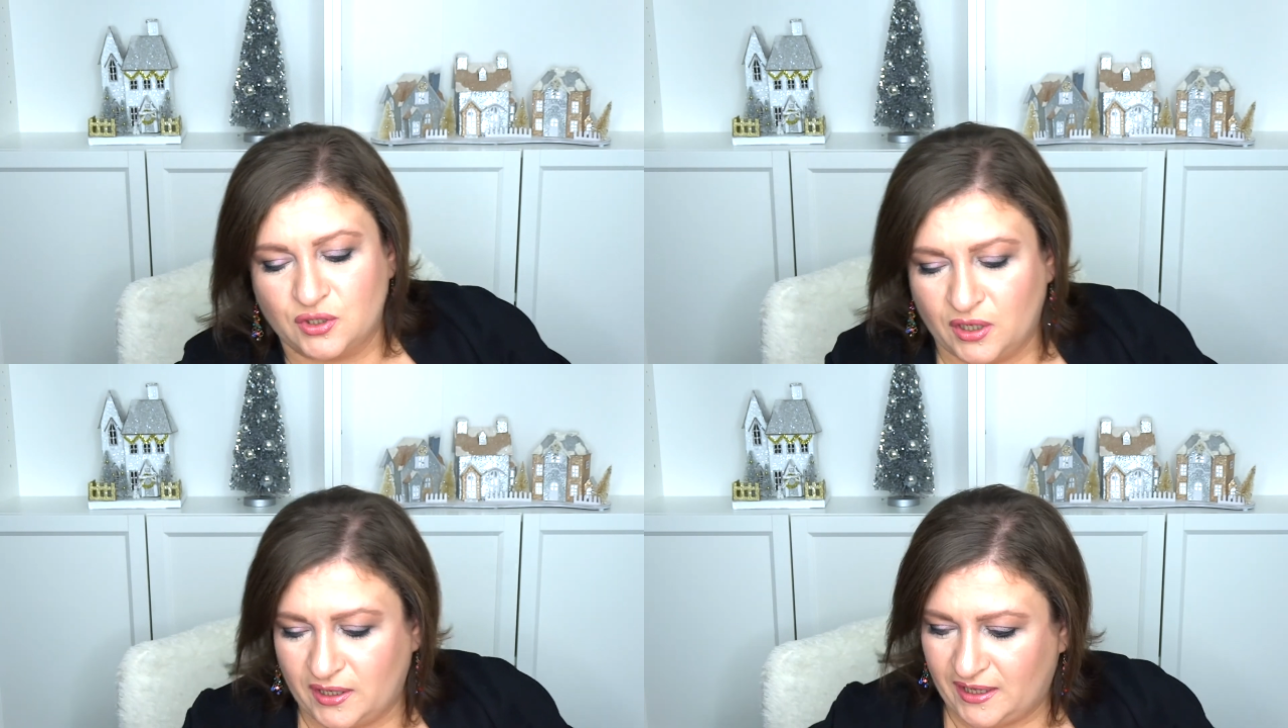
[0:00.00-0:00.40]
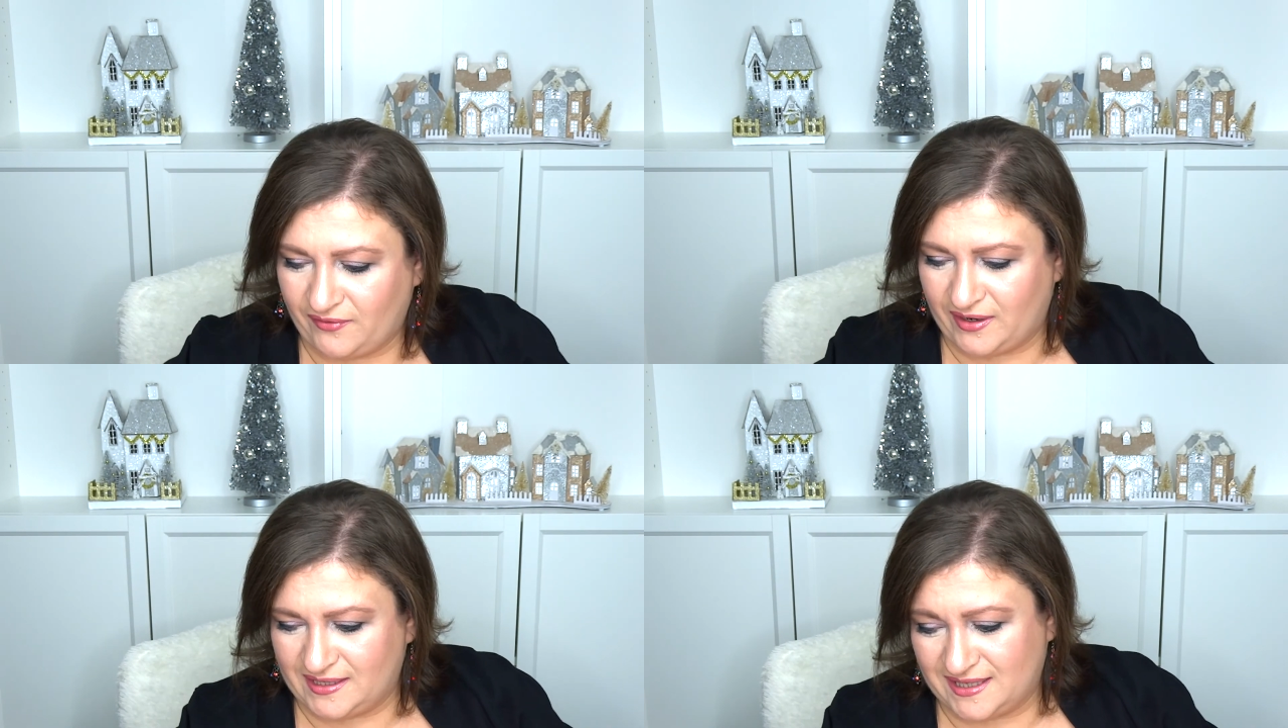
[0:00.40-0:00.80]
to uh,
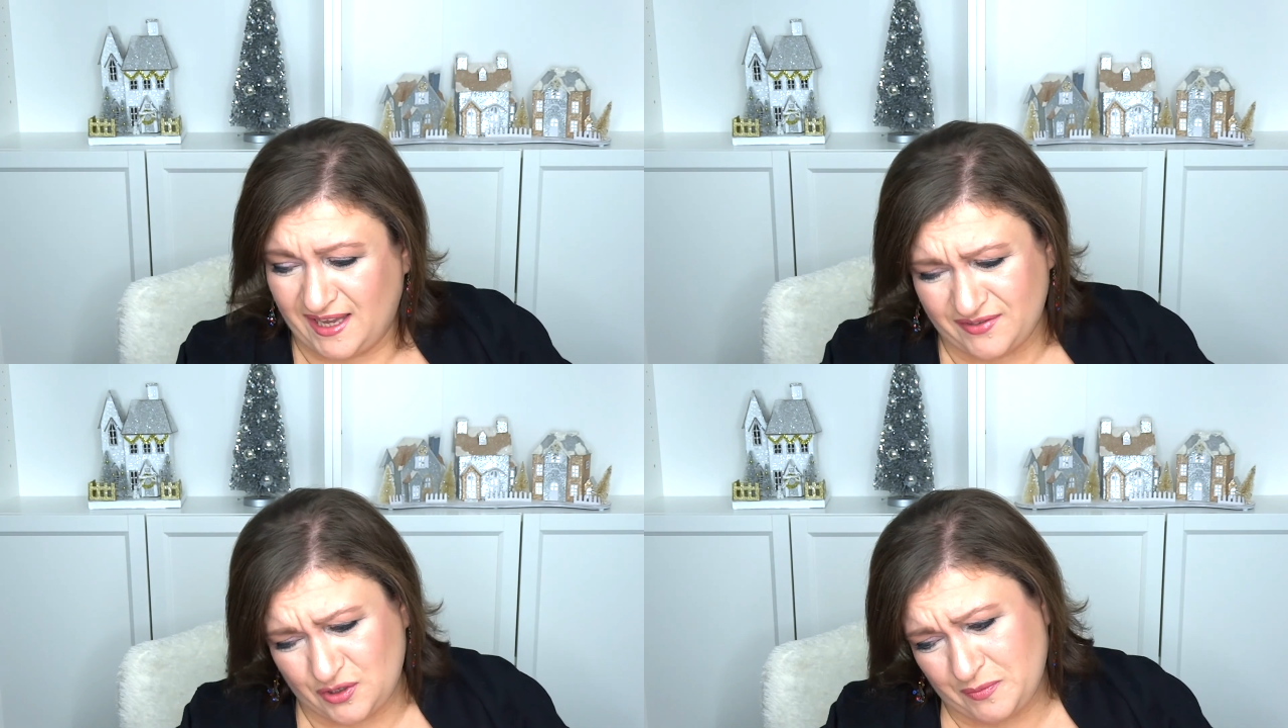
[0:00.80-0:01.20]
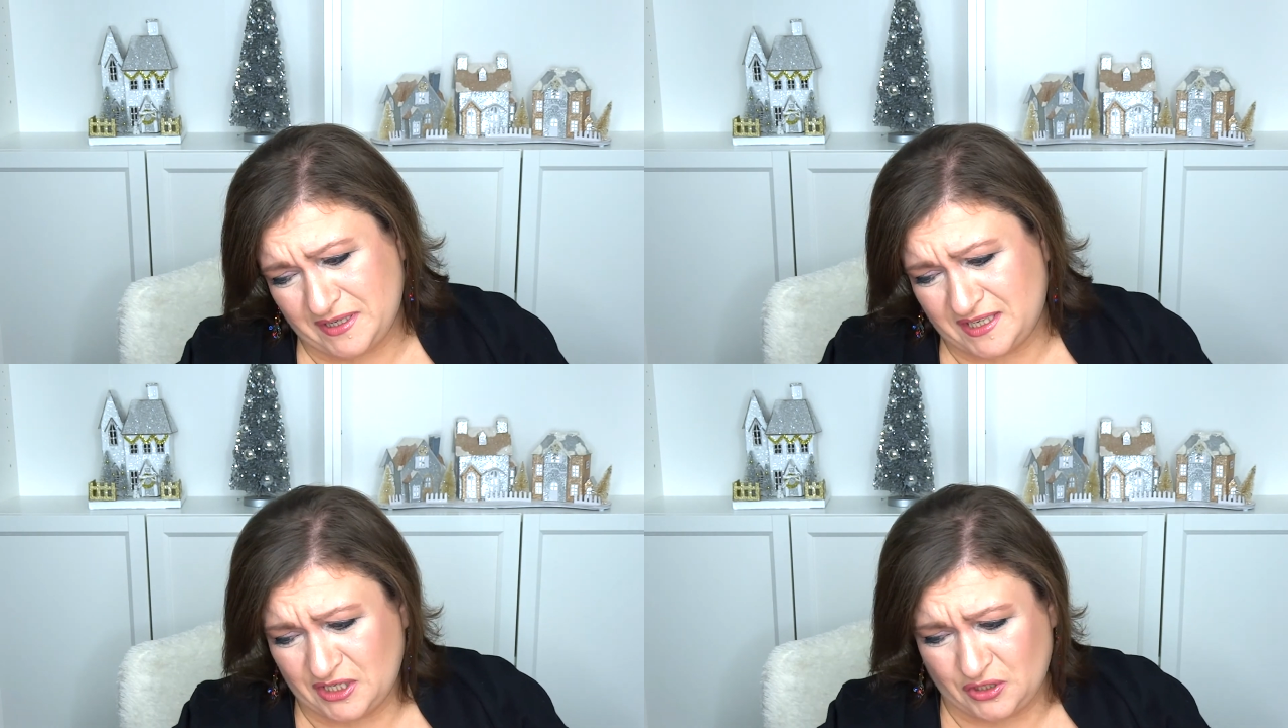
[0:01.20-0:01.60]
give it as a gift to my
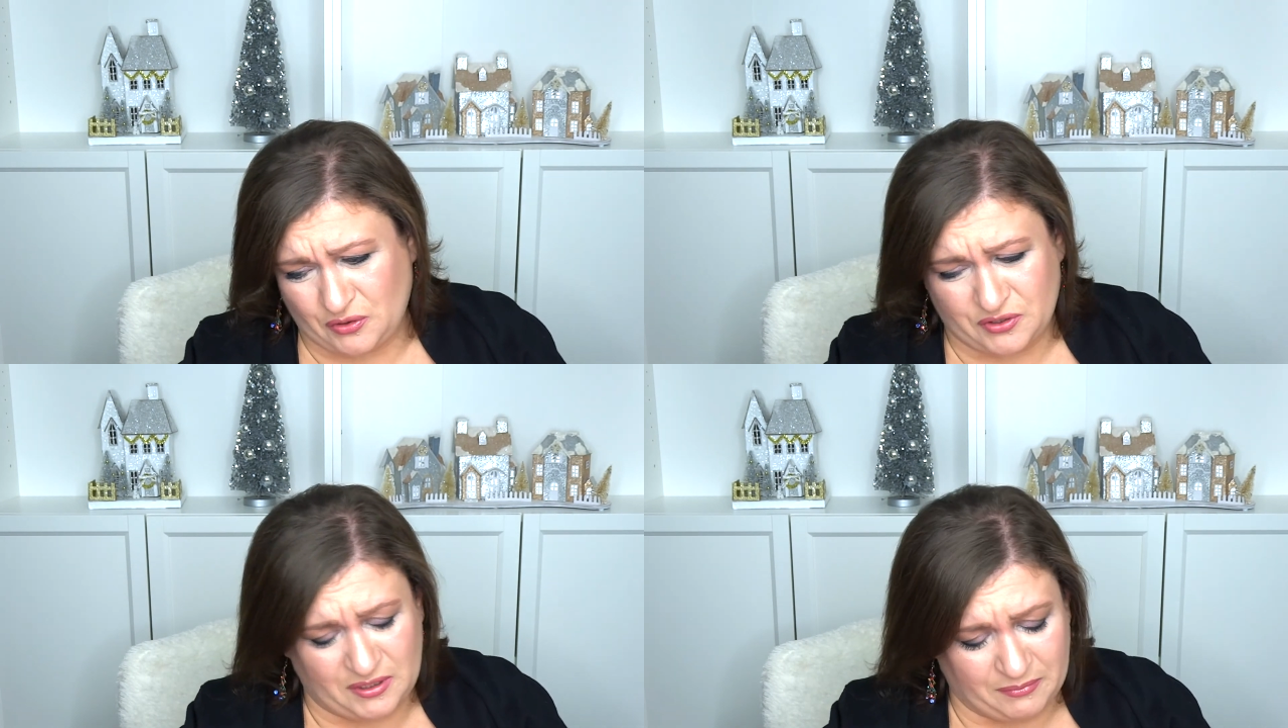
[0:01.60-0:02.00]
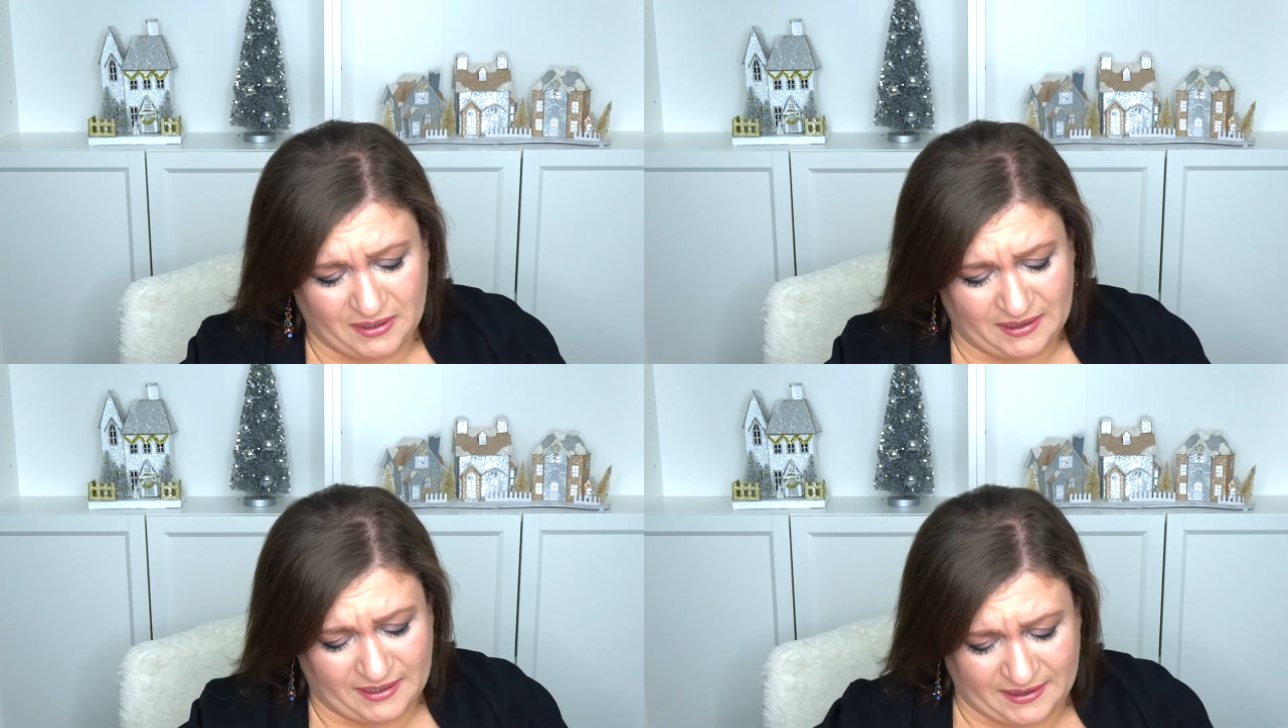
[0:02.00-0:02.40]
sister or
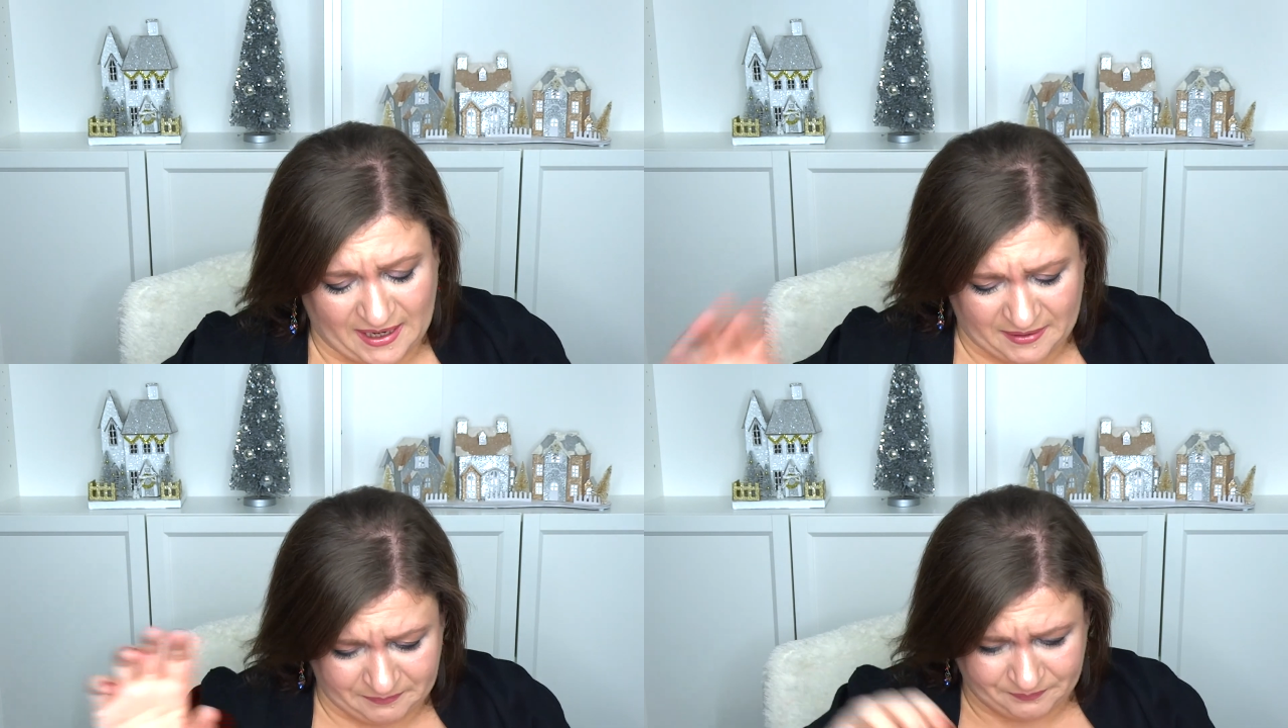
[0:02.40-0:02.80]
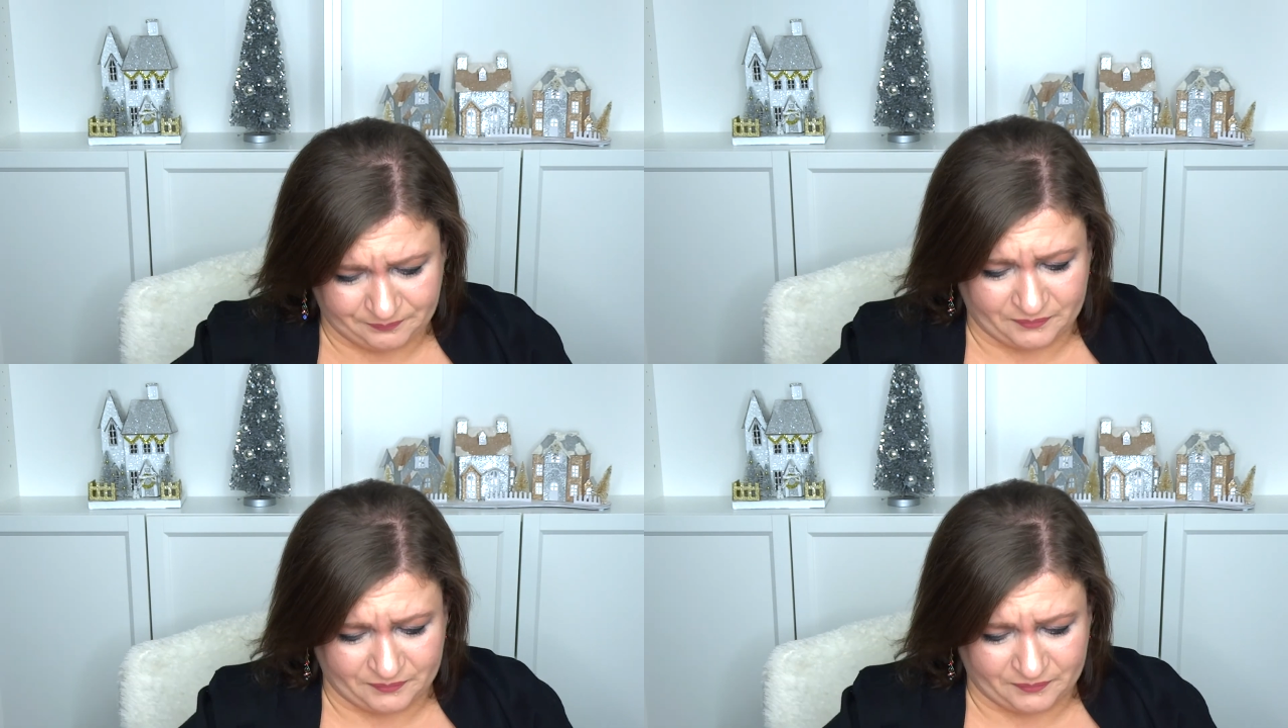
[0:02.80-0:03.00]
something like that.